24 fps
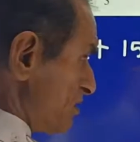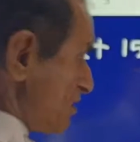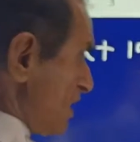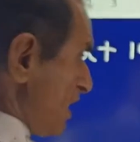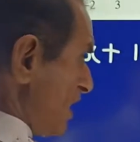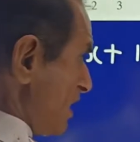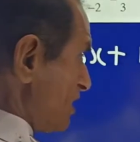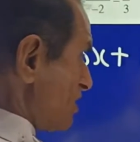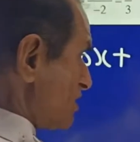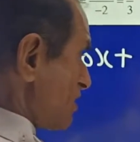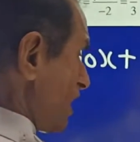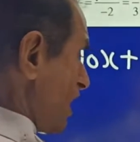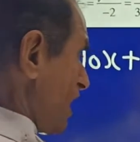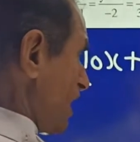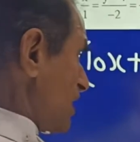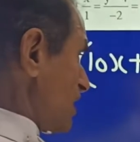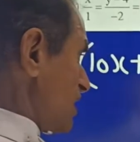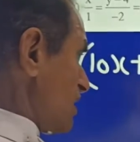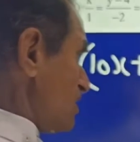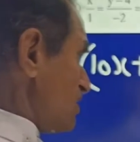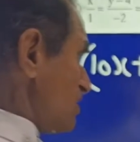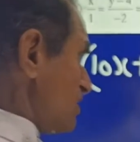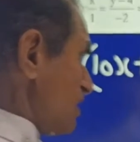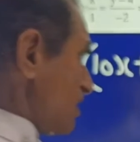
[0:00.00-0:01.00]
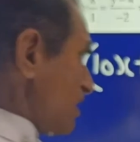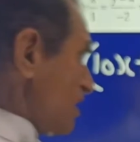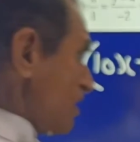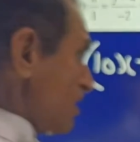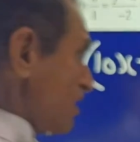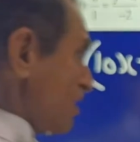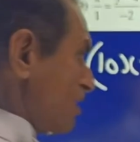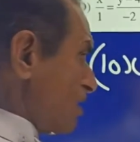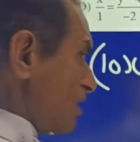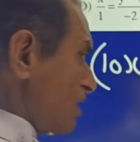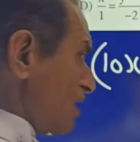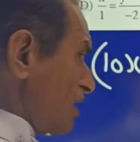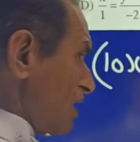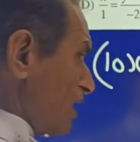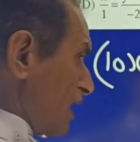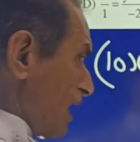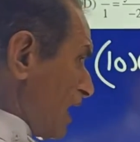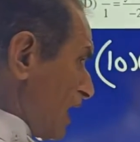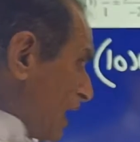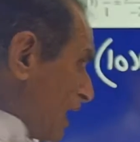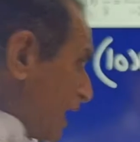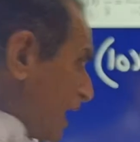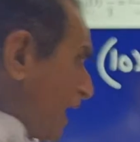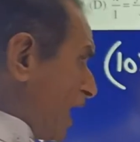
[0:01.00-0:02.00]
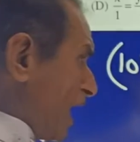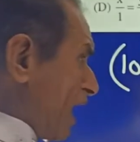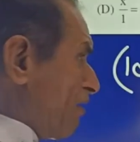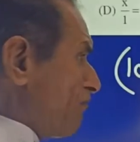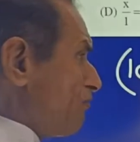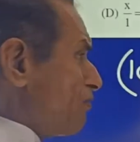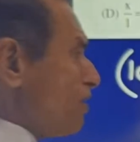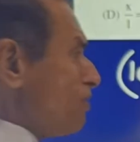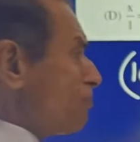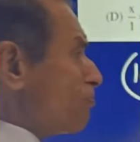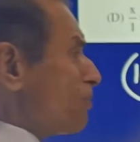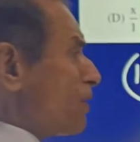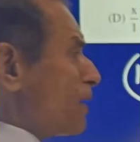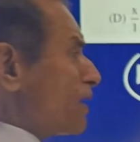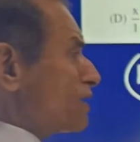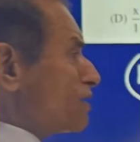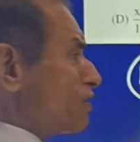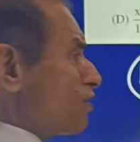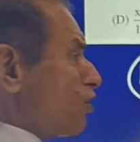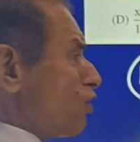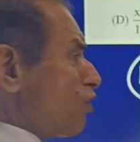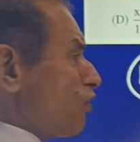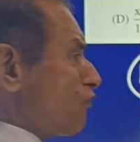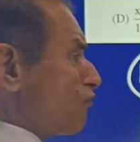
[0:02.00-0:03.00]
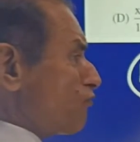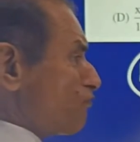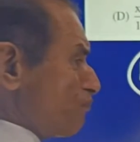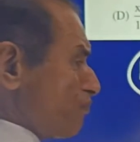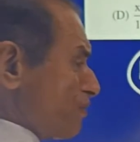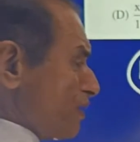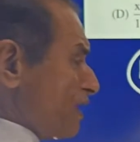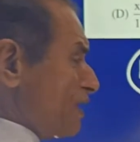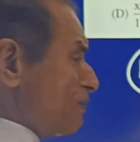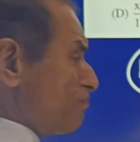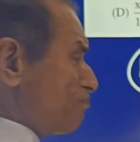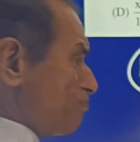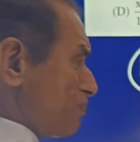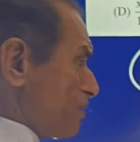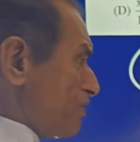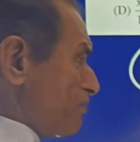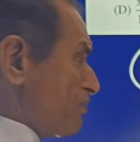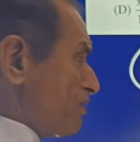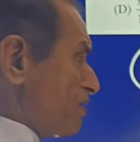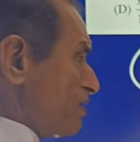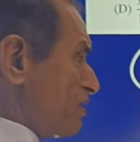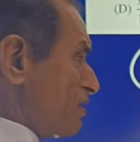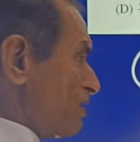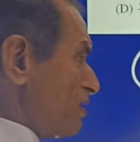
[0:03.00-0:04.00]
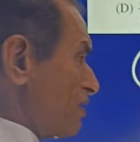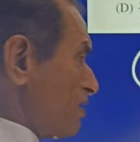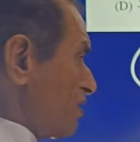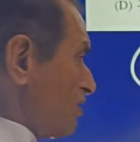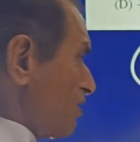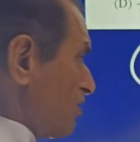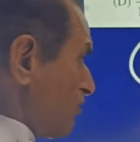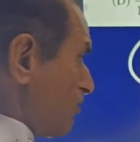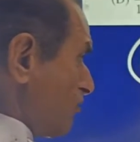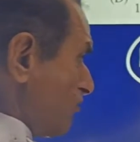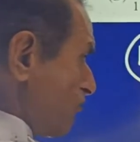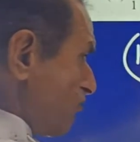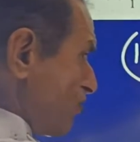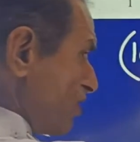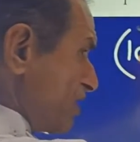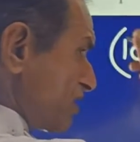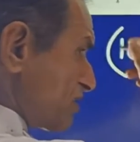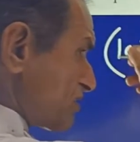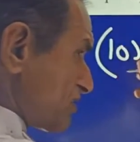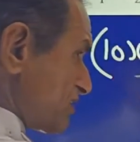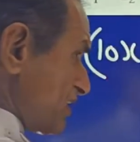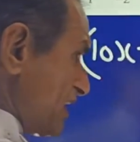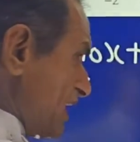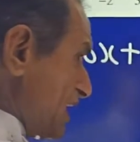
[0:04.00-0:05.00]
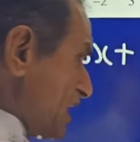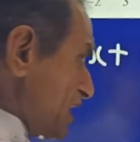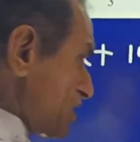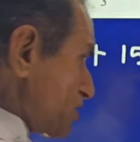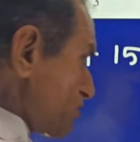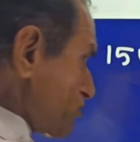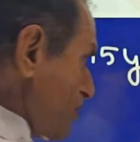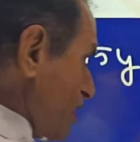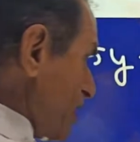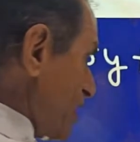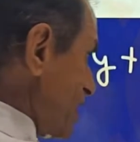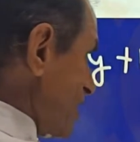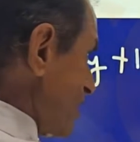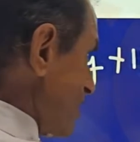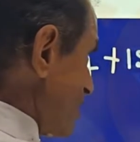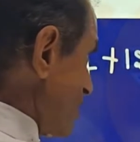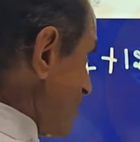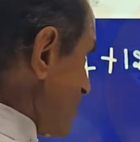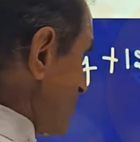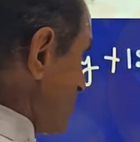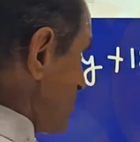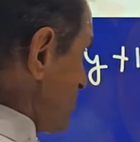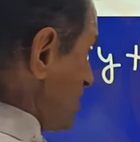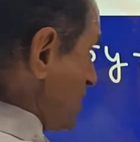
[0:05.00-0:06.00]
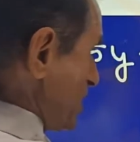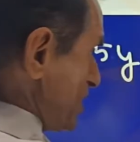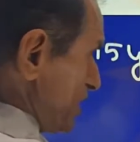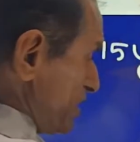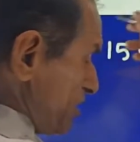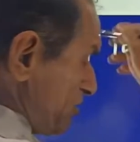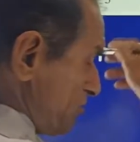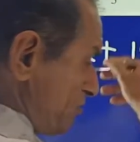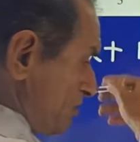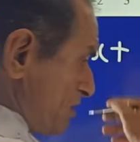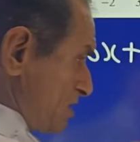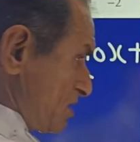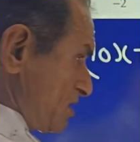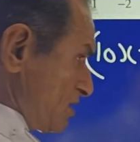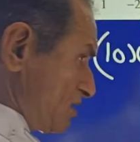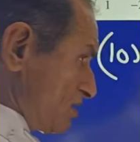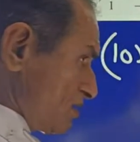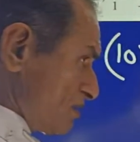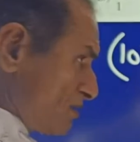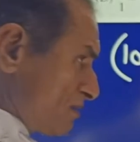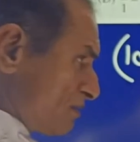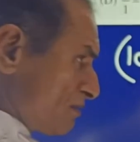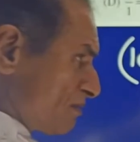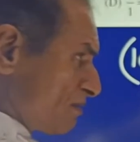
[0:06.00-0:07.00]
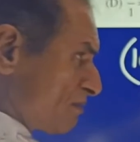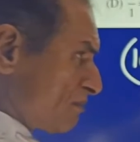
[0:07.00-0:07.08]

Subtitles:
That is, I can say every point of plane P1 will satisfy this equation.